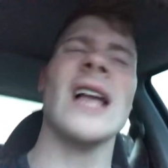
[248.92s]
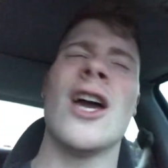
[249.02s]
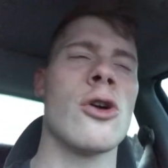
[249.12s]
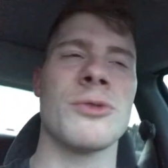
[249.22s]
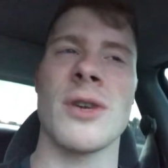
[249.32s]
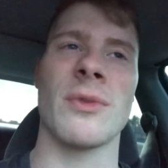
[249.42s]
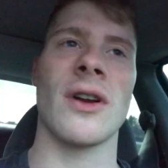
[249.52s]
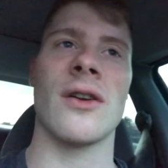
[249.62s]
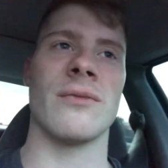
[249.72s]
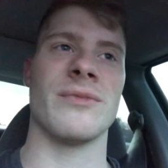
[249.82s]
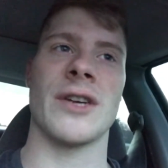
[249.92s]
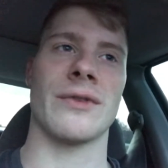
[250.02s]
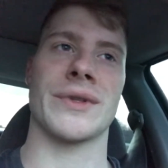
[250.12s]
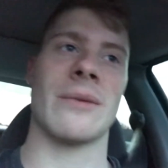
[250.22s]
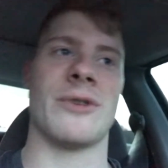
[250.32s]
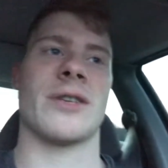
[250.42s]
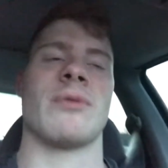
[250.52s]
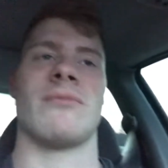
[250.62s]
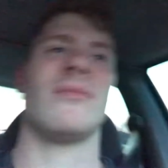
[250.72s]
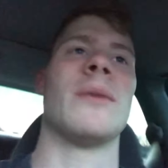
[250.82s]
I know I'm jumping around different subjects,
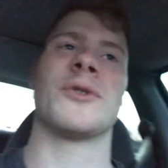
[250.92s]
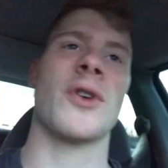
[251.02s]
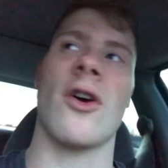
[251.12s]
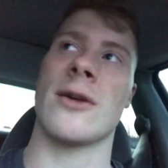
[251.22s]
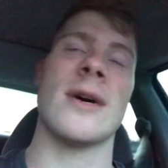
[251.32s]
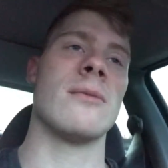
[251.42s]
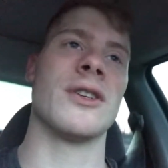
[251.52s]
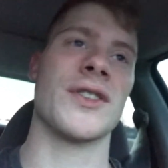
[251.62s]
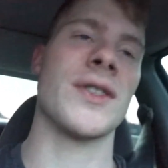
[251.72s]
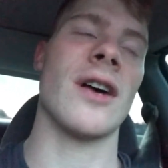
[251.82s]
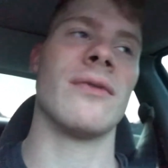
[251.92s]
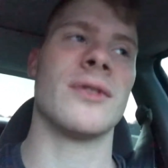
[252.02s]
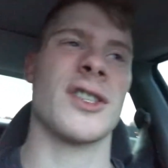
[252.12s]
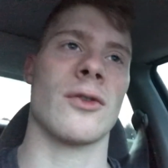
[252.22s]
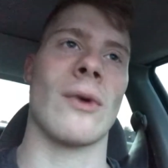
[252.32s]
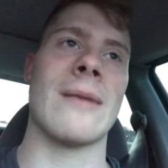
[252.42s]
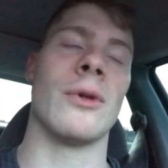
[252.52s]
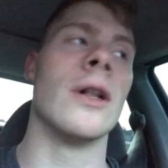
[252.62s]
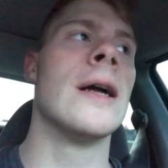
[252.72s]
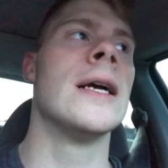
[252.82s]
but I'm just talking about a bunch of stuff, just a
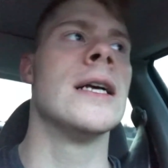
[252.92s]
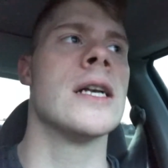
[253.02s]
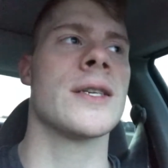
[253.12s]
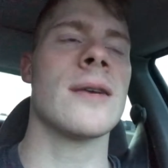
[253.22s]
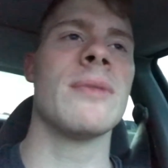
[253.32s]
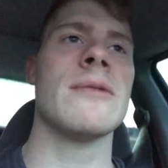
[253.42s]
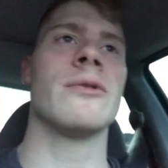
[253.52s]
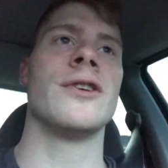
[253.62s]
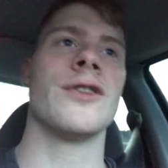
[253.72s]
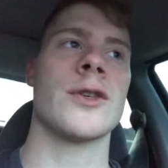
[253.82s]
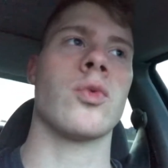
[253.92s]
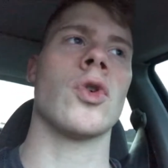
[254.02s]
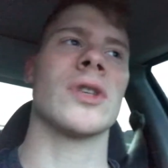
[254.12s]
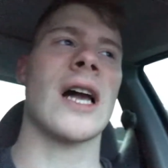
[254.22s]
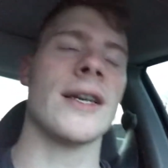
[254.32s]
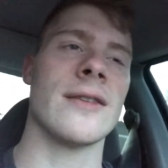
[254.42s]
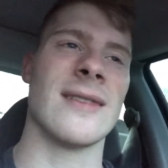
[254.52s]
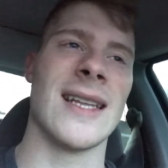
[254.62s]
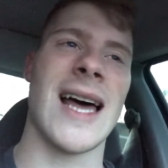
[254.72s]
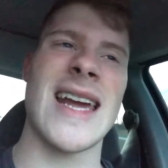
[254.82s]
ramble. Some people in this world kind
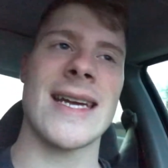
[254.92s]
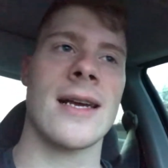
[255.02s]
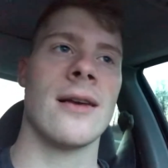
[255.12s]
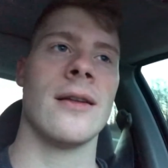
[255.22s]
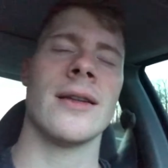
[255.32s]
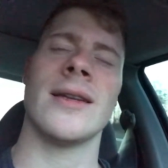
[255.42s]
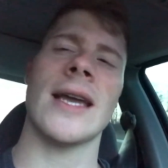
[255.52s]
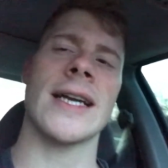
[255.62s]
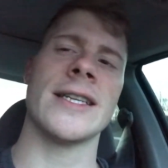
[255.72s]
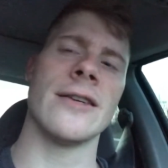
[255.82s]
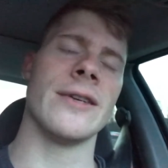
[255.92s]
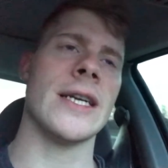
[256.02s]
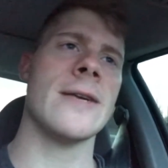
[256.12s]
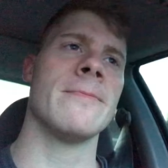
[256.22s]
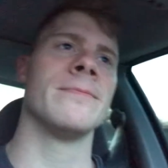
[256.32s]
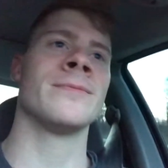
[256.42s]
of like negativity.